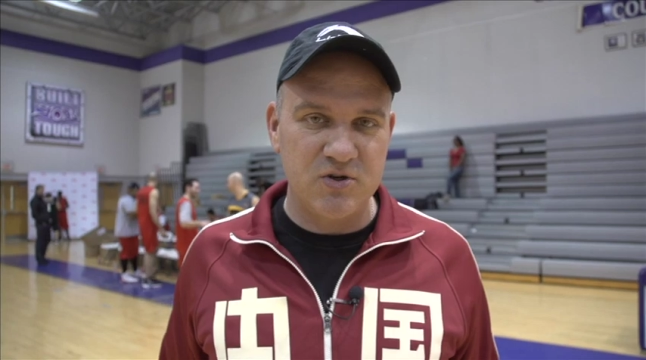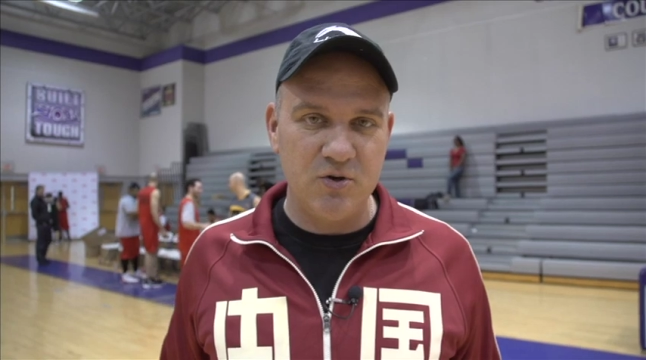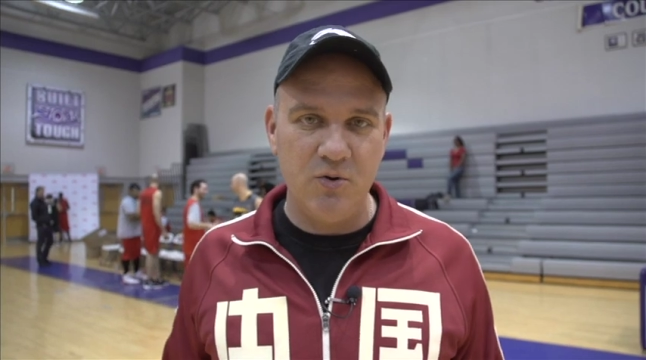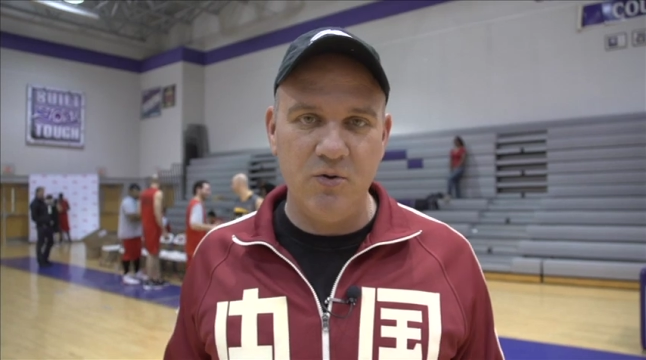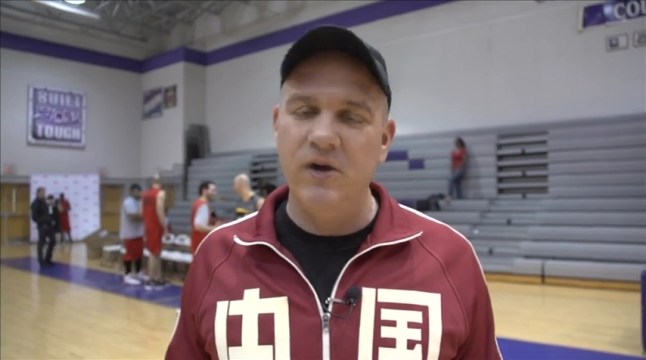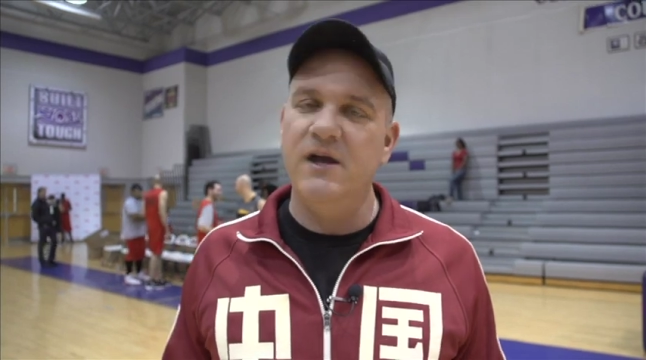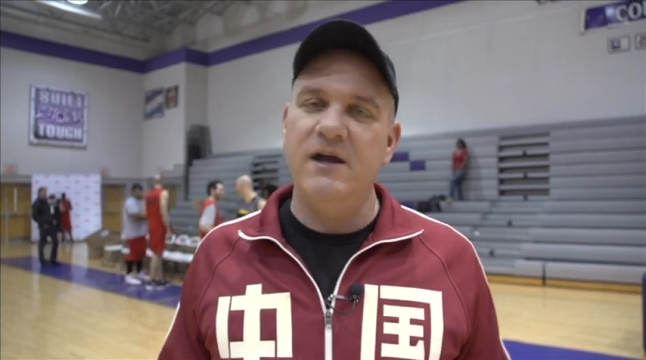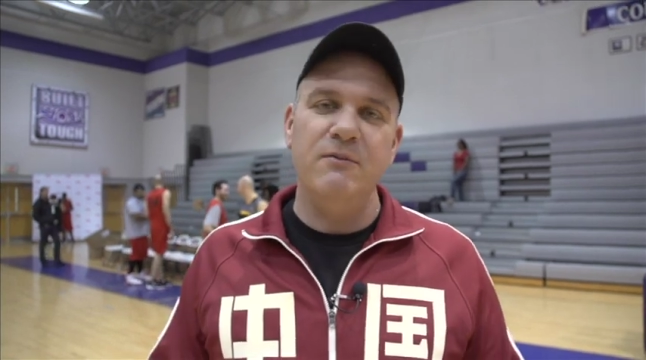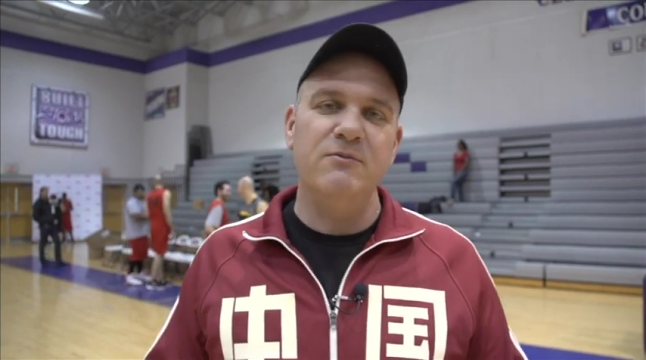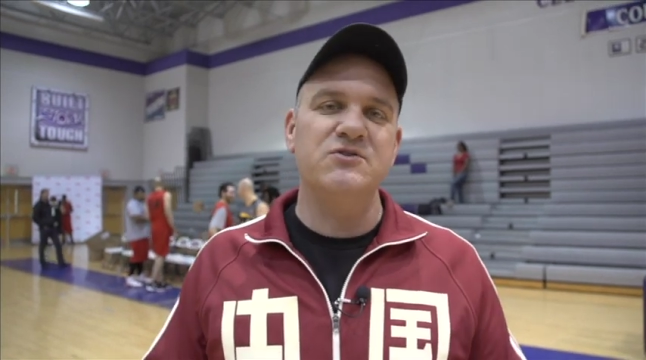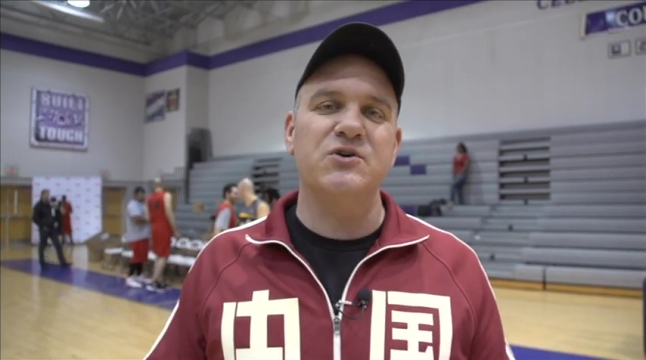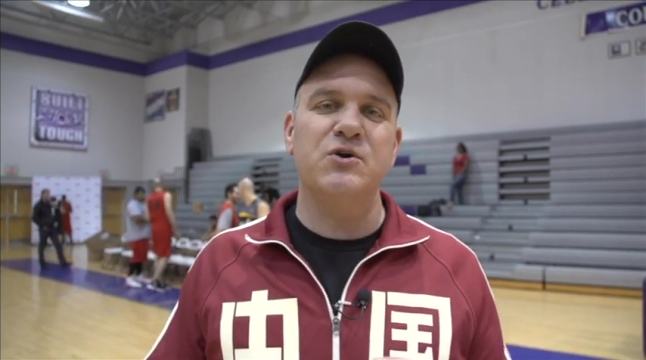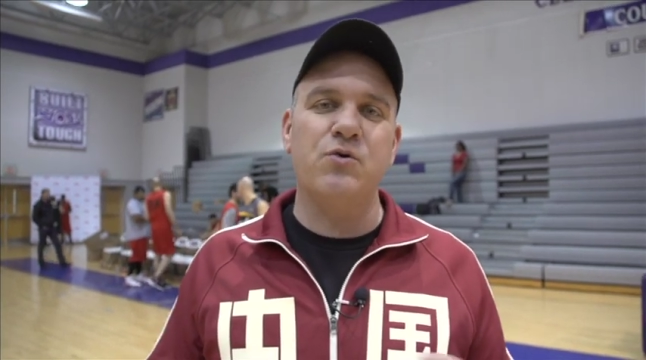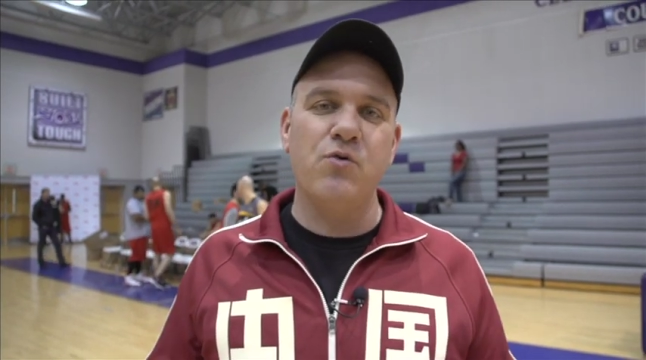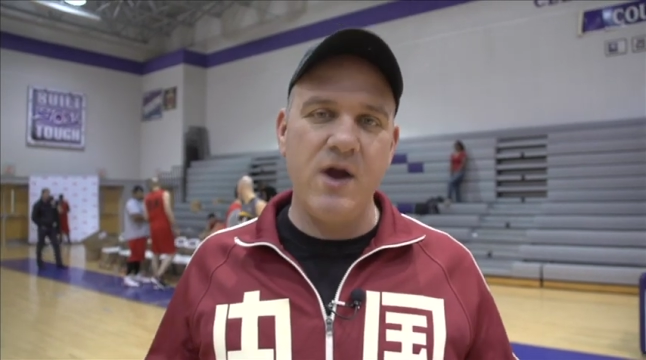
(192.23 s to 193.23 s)
too. It was
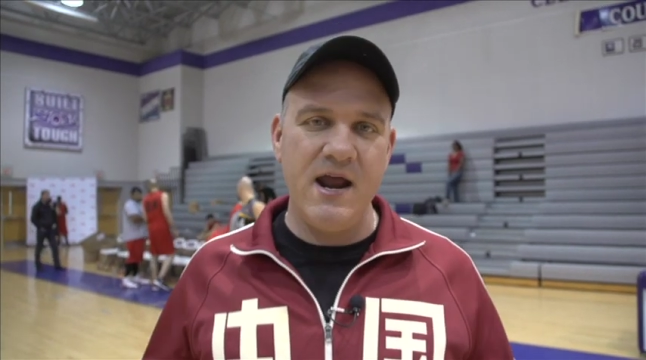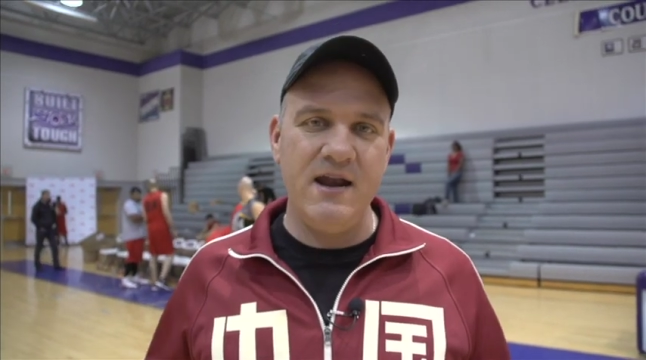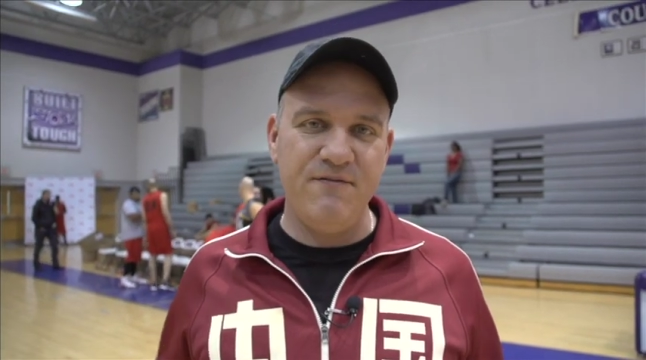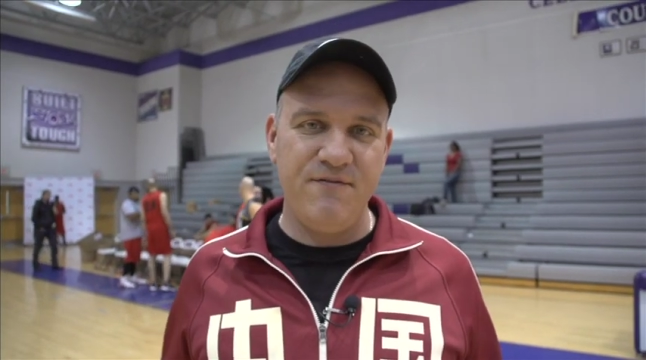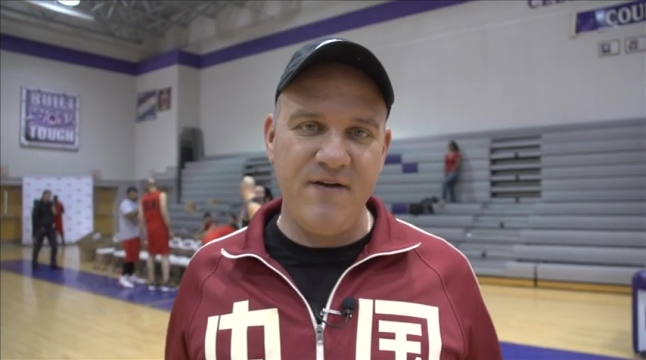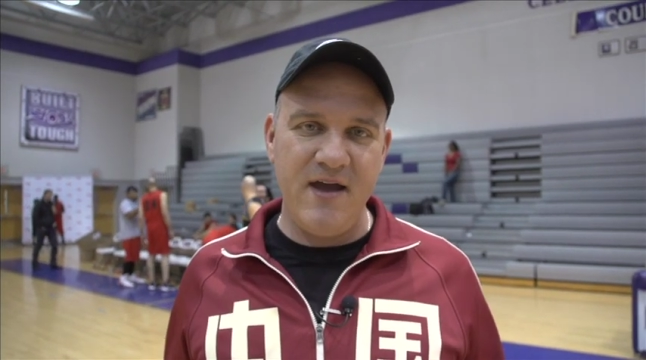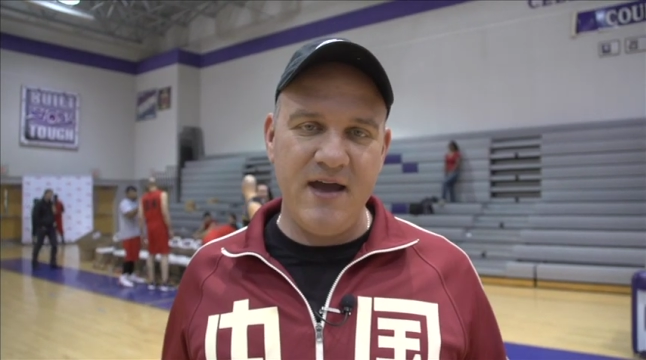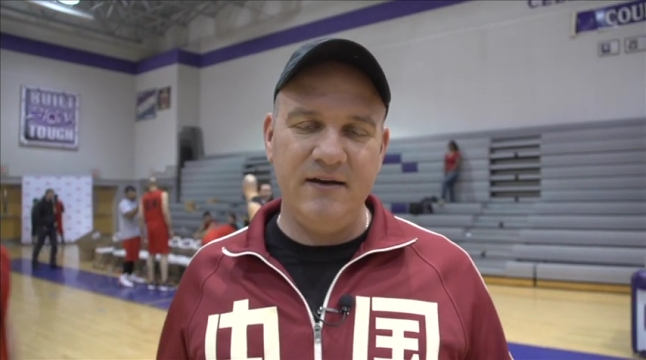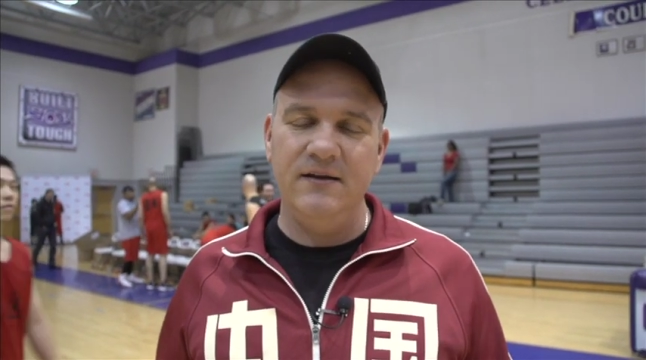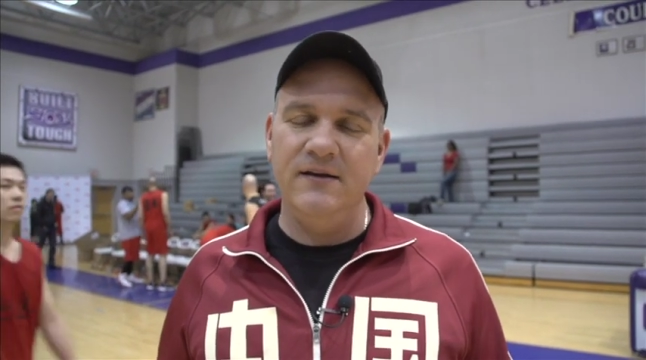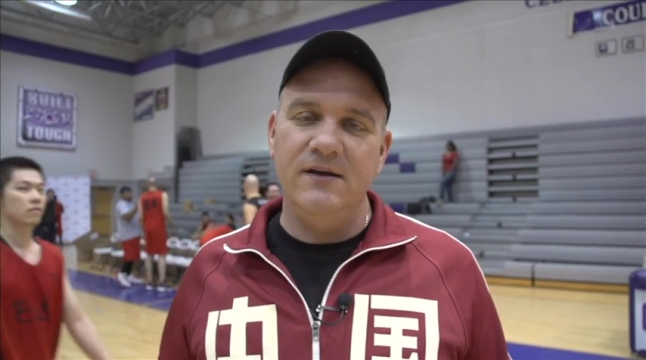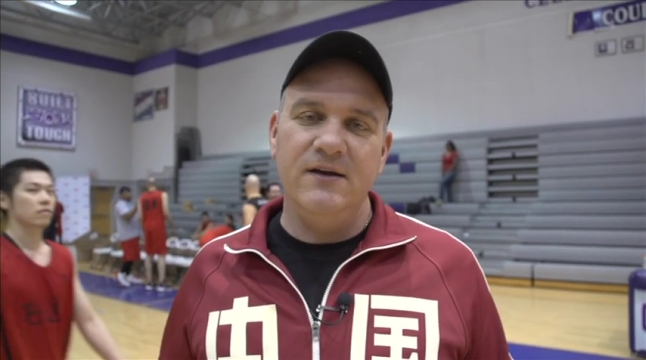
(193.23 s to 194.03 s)
a great event.